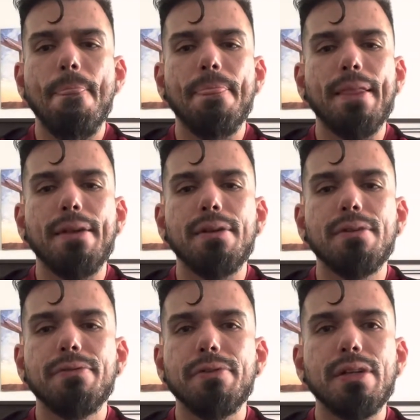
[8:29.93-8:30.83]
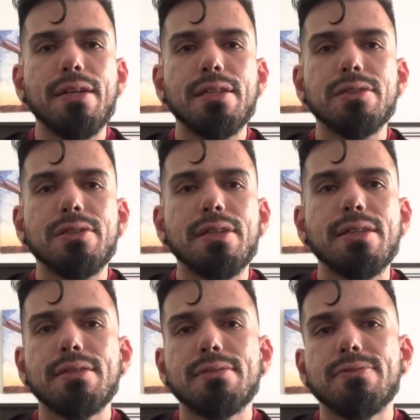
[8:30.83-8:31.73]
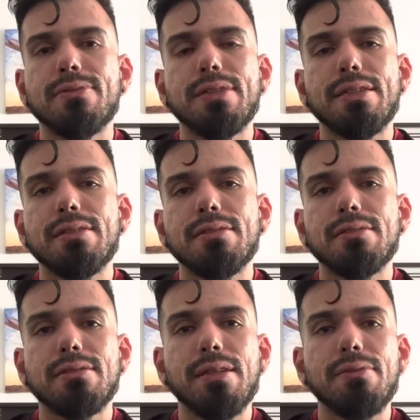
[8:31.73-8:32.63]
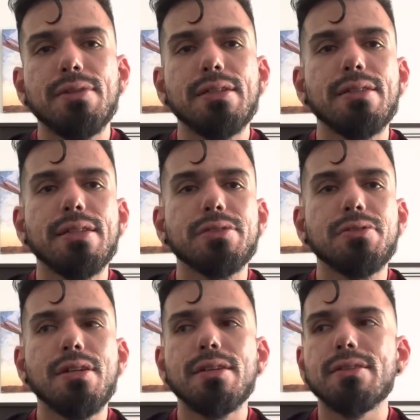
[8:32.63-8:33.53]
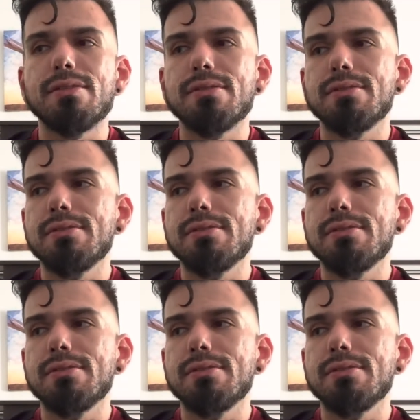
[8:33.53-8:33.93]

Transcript: You know, if you're good at drawing, freaking get really good at drawing, or,